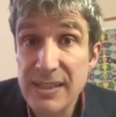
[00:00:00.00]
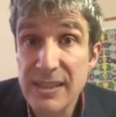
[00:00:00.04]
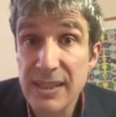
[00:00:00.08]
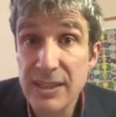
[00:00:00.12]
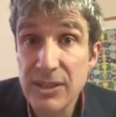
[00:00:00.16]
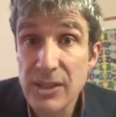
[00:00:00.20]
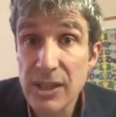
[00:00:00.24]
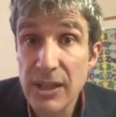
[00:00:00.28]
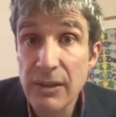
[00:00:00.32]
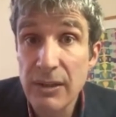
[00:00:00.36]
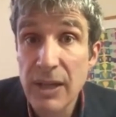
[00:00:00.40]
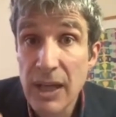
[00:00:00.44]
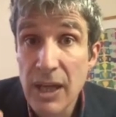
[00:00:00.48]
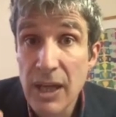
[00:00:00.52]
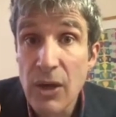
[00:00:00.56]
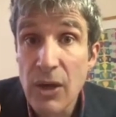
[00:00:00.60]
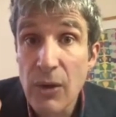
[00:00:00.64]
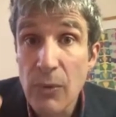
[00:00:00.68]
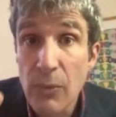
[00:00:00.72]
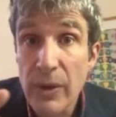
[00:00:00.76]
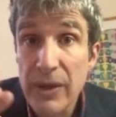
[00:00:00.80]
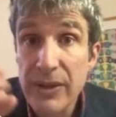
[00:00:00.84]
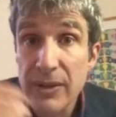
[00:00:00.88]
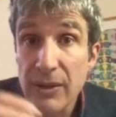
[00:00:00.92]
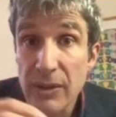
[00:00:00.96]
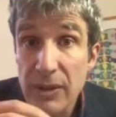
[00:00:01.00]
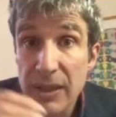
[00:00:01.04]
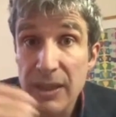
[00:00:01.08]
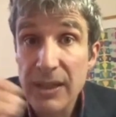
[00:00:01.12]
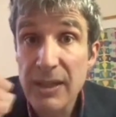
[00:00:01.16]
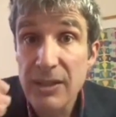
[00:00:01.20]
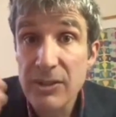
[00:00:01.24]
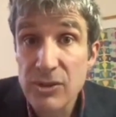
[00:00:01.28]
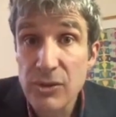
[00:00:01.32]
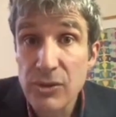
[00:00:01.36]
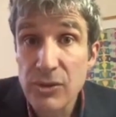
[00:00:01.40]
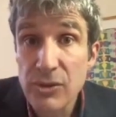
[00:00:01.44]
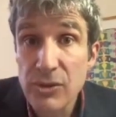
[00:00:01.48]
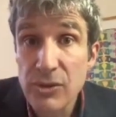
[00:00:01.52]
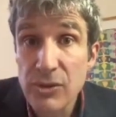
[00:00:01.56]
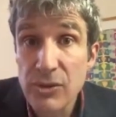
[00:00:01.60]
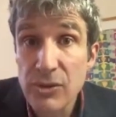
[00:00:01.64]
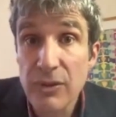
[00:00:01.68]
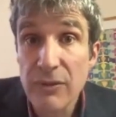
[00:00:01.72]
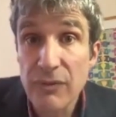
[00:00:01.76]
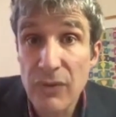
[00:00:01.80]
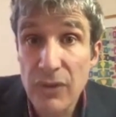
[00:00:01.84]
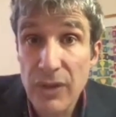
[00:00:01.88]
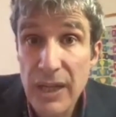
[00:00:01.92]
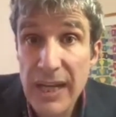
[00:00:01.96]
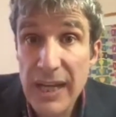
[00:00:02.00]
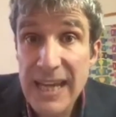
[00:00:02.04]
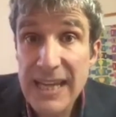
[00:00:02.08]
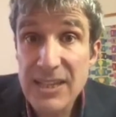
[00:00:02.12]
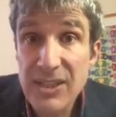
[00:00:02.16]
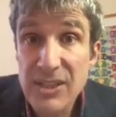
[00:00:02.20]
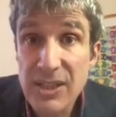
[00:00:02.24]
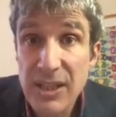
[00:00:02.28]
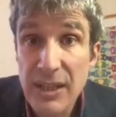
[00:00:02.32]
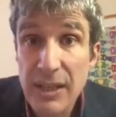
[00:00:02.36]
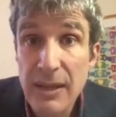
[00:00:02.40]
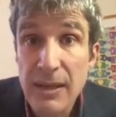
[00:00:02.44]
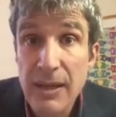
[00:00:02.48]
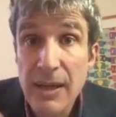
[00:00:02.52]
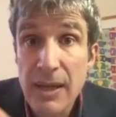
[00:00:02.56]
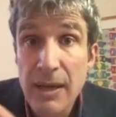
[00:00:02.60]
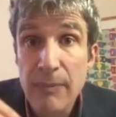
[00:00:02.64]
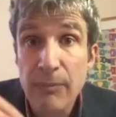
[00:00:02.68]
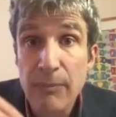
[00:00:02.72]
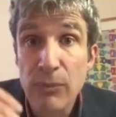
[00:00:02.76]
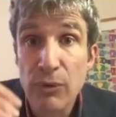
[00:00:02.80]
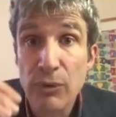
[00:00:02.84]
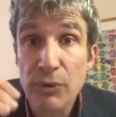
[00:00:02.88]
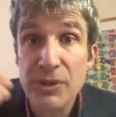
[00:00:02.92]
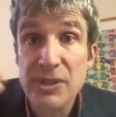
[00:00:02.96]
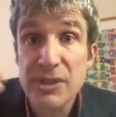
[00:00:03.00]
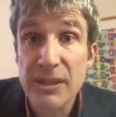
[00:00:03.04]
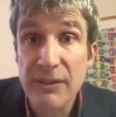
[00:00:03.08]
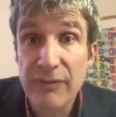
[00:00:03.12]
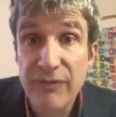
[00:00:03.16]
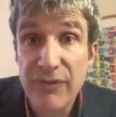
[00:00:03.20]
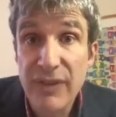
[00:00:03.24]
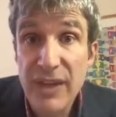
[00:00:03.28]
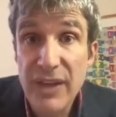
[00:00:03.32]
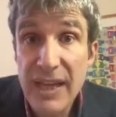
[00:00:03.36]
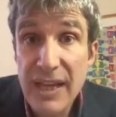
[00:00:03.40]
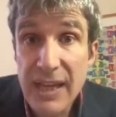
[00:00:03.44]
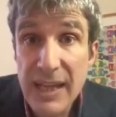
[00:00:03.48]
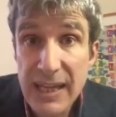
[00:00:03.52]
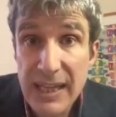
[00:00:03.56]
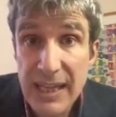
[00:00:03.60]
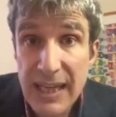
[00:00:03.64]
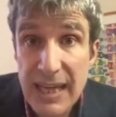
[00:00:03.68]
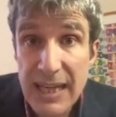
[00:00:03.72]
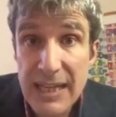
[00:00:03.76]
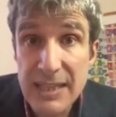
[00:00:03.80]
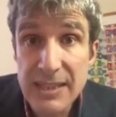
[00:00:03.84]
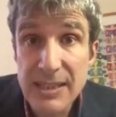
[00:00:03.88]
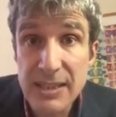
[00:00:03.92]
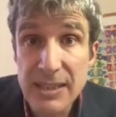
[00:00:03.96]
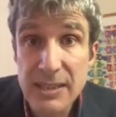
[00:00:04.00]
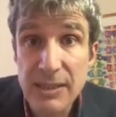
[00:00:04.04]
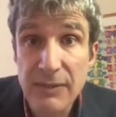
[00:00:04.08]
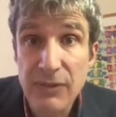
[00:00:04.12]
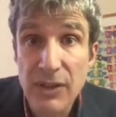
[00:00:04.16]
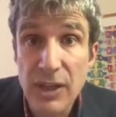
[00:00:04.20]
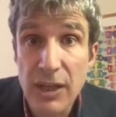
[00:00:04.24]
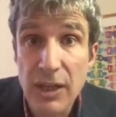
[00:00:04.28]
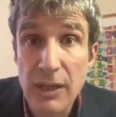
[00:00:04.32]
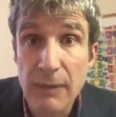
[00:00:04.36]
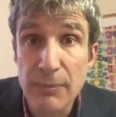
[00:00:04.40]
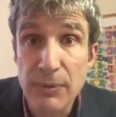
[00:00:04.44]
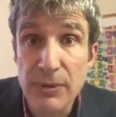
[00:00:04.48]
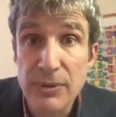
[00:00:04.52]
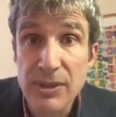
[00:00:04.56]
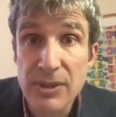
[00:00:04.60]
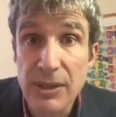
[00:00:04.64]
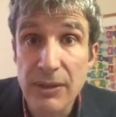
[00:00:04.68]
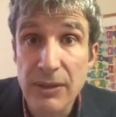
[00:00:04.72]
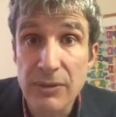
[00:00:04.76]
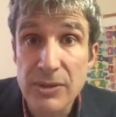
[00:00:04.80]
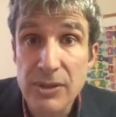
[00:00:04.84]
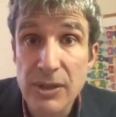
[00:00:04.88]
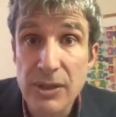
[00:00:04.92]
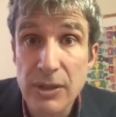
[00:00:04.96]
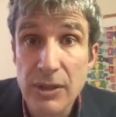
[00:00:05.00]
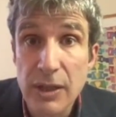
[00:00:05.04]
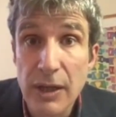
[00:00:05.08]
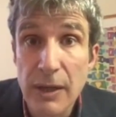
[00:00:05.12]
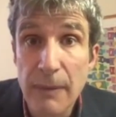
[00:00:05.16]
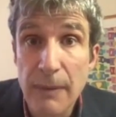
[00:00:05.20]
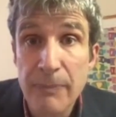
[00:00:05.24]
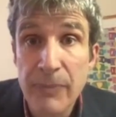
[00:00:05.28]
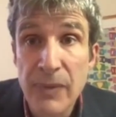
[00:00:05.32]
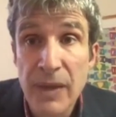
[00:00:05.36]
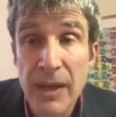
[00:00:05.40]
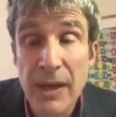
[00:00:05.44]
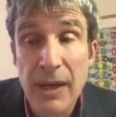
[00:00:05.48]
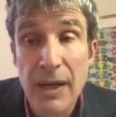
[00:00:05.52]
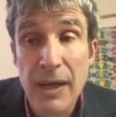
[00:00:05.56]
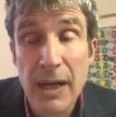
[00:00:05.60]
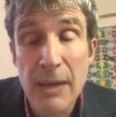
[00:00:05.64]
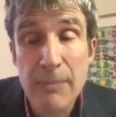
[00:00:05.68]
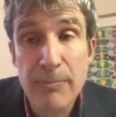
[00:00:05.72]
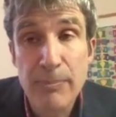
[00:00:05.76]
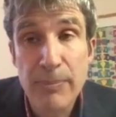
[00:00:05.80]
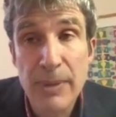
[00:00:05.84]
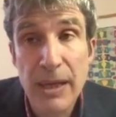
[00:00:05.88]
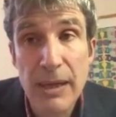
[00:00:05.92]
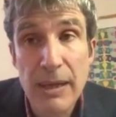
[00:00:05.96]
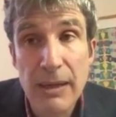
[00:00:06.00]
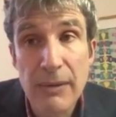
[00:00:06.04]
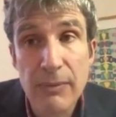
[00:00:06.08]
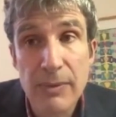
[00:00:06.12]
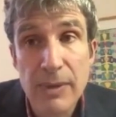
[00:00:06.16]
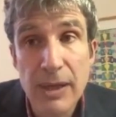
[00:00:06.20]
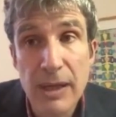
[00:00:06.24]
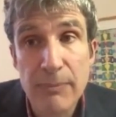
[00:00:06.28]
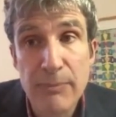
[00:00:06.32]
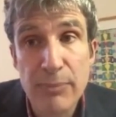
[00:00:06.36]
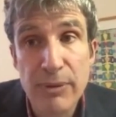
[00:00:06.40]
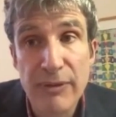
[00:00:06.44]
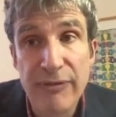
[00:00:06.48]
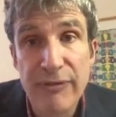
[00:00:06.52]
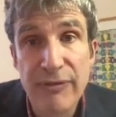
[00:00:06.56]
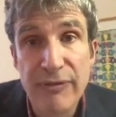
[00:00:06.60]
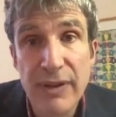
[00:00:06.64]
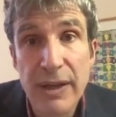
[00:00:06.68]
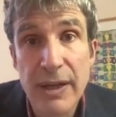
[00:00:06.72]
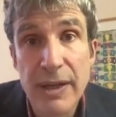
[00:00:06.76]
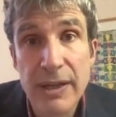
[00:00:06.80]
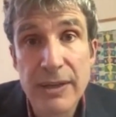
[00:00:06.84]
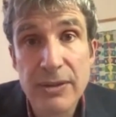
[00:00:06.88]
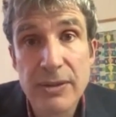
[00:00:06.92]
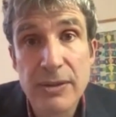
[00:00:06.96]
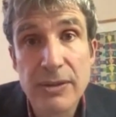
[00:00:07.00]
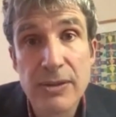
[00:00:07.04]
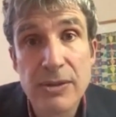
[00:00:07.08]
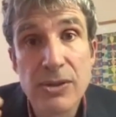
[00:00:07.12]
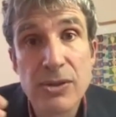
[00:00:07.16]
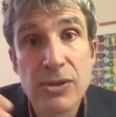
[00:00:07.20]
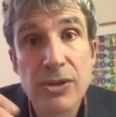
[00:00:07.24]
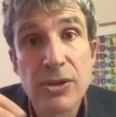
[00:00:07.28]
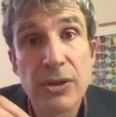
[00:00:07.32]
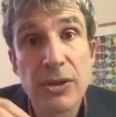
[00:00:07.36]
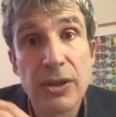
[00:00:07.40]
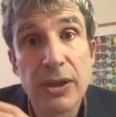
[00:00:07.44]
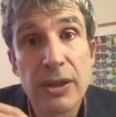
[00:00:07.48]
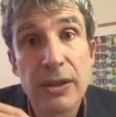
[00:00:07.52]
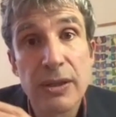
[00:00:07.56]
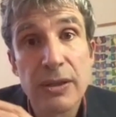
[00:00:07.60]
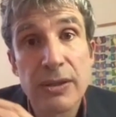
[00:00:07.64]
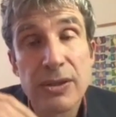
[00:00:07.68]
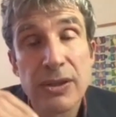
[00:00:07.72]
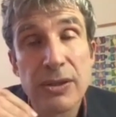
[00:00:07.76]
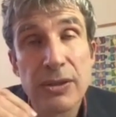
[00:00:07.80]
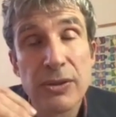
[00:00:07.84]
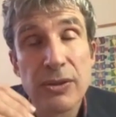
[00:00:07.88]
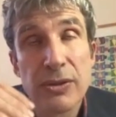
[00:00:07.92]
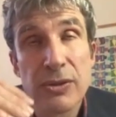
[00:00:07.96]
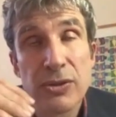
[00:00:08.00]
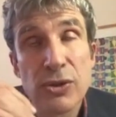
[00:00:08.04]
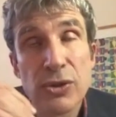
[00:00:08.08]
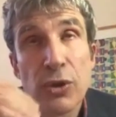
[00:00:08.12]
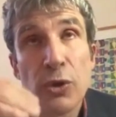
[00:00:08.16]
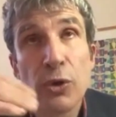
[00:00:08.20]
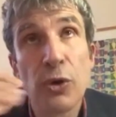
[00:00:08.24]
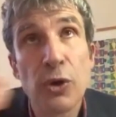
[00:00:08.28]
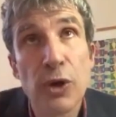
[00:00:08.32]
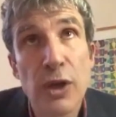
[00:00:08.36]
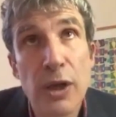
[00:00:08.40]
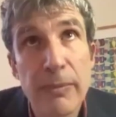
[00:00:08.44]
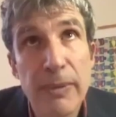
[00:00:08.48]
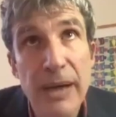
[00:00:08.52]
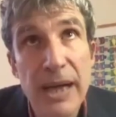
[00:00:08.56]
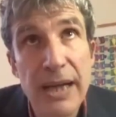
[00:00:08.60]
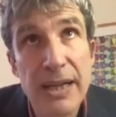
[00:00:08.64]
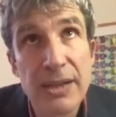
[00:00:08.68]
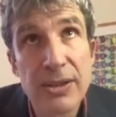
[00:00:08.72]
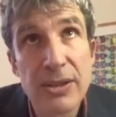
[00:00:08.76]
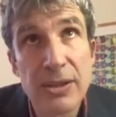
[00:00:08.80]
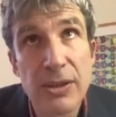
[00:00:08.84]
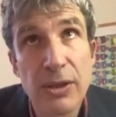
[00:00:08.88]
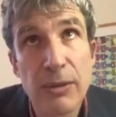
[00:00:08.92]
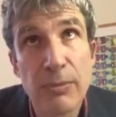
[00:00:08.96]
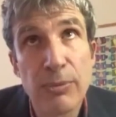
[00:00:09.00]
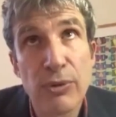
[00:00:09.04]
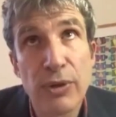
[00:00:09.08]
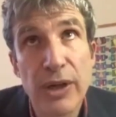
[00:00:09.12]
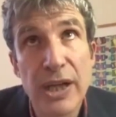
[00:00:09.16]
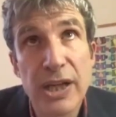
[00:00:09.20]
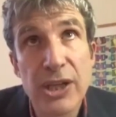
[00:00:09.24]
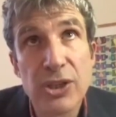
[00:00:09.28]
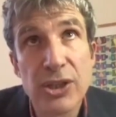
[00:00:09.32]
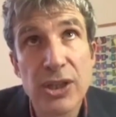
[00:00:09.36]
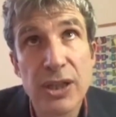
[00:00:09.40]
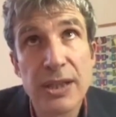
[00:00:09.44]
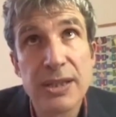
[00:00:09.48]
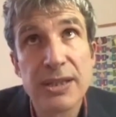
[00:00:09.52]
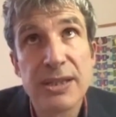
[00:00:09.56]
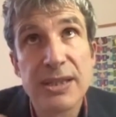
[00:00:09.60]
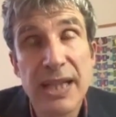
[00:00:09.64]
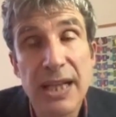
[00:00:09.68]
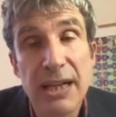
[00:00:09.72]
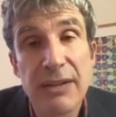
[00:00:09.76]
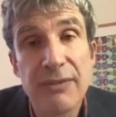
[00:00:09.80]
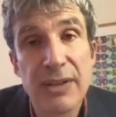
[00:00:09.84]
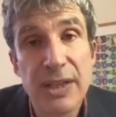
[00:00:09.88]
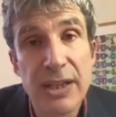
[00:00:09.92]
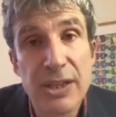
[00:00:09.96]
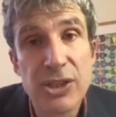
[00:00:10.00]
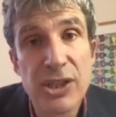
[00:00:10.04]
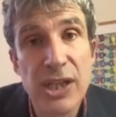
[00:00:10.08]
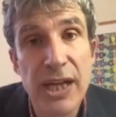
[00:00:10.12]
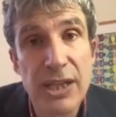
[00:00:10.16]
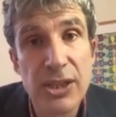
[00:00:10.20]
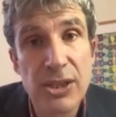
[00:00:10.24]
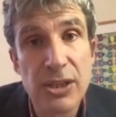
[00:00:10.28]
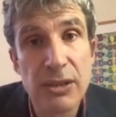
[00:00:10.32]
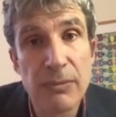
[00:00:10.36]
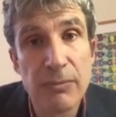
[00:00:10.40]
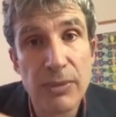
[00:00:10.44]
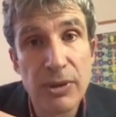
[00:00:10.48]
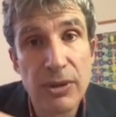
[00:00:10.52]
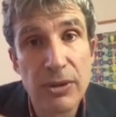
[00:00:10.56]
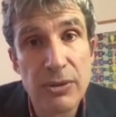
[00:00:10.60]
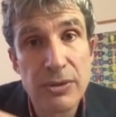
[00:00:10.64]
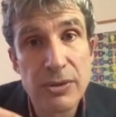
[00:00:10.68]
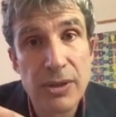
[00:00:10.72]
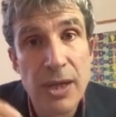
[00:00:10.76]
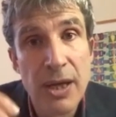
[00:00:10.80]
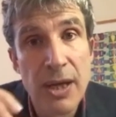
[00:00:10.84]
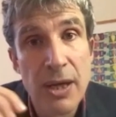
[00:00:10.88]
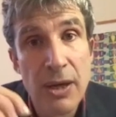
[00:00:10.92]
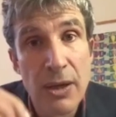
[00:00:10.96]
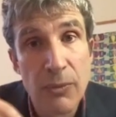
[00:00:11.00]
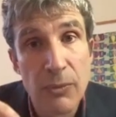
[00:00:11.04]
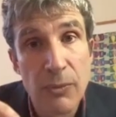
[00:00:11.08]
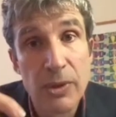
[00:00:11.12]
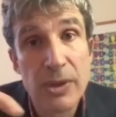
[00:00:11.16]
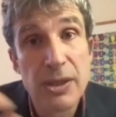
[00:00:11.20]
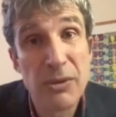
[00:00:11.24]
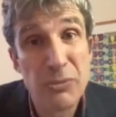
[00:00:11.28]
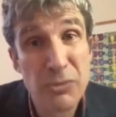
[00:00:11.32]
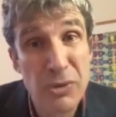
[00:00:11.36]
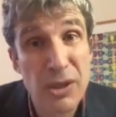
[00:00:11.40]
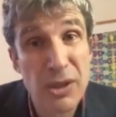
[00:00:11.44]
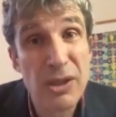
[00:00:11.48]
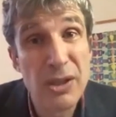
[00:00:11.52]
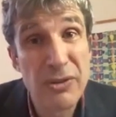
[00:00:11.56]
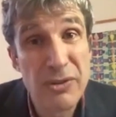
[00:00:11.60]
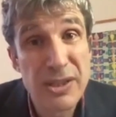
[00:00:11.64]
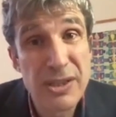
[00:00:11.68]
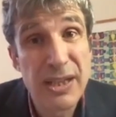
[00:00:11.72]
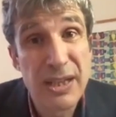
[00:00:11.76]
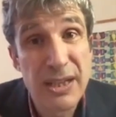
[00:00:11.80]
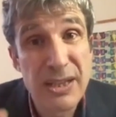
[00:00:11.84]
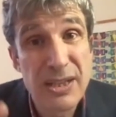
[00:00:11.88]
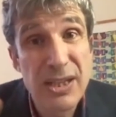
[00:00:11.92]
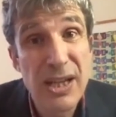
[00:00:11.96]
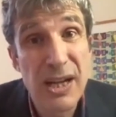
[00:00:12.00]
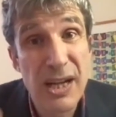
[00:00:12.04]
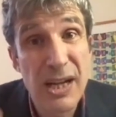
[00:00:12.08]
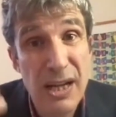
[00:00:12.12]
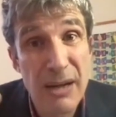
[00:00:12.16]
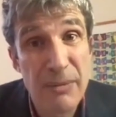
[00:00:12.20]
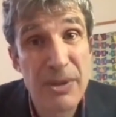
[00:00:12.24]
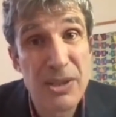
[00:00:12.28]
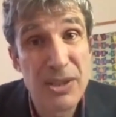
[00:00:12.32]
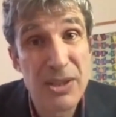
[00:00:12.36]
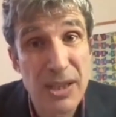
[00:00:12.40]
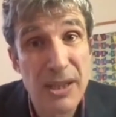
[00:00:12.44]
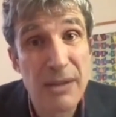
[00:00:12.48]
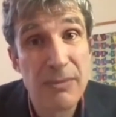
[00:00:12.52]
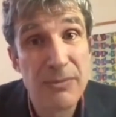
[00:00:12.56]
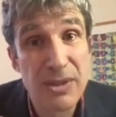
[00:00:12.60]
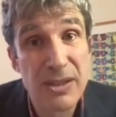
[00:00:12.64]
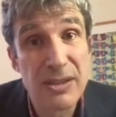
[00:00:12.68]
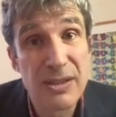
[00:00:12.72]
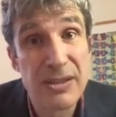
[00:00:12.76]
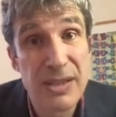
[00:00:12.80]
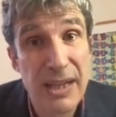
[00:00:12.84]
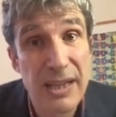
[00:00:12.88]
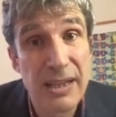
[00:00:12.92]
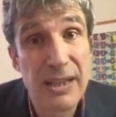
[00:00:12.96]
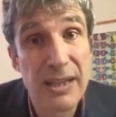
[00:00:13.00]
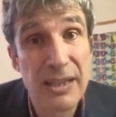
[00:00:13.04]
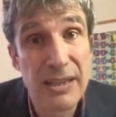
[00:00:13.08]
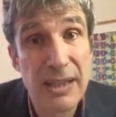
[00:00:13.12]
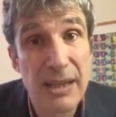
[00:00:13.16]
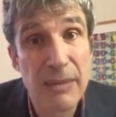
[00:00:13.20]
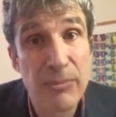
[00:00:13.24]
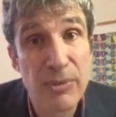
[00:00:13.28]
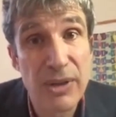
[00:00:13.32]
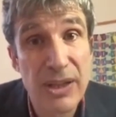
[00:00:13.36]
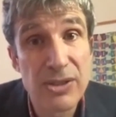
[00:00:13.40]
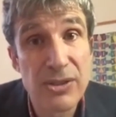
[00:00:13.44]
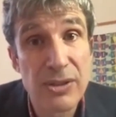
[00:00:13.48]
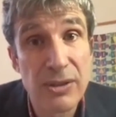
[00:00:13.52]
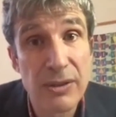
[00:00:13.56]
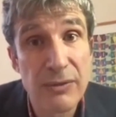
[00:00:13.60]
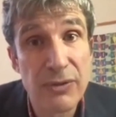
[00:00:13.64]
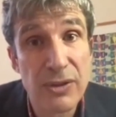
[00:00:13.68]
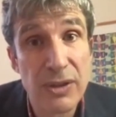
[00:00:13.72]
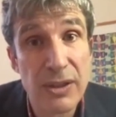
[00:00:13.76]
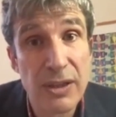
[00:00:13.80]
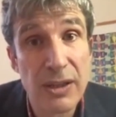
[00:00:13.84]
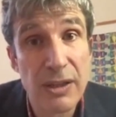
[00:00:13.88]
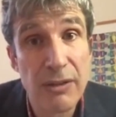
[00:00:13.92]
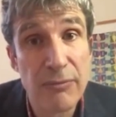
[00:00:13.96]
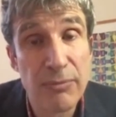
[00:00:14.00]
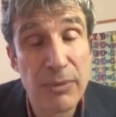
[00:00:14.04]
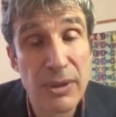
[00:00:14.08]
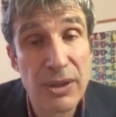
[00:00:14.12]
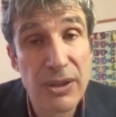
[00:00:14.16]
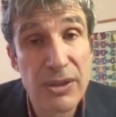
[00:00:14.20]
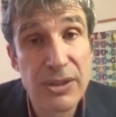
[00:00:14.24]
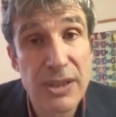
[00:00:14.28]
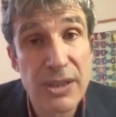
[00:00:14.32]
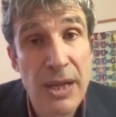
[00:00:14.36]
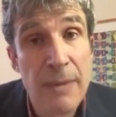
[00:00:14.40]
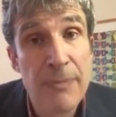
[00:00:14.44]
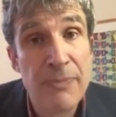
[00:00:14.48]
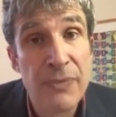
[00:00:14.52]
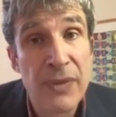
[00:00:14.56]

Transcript: So, when in those sort of later, more severe cases of carpal tunnel syndrome, I, I, I prefer to to talk about an operation instead of an injection because we don't want to lose any time in terms of taking that pressure off the nerve because